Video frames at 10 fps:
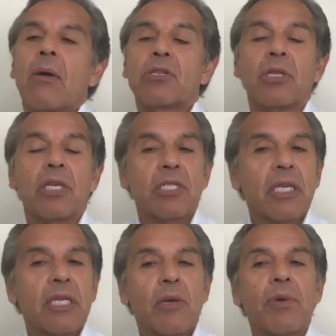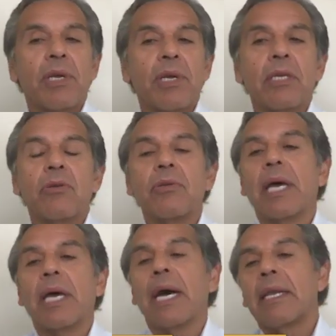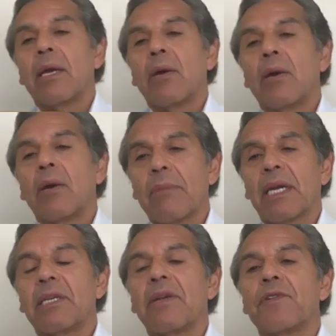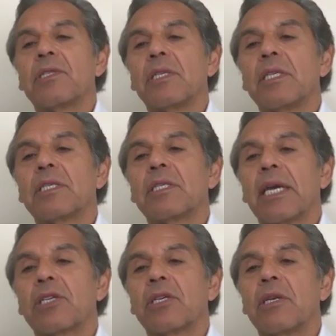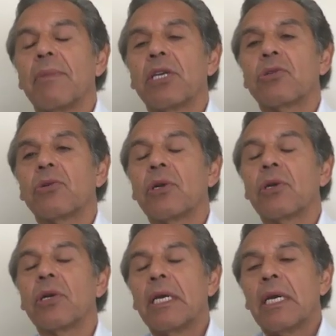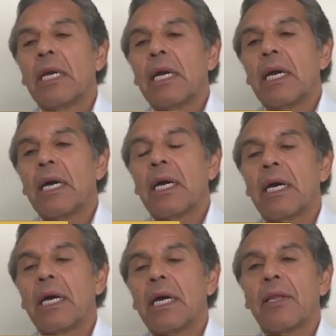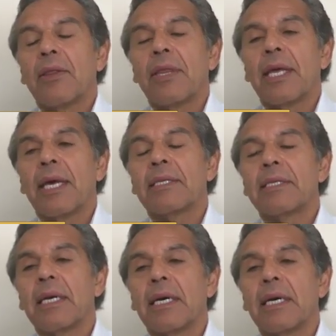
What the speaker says: But to the extent that we can do that, we can make a difference in this election and make sure that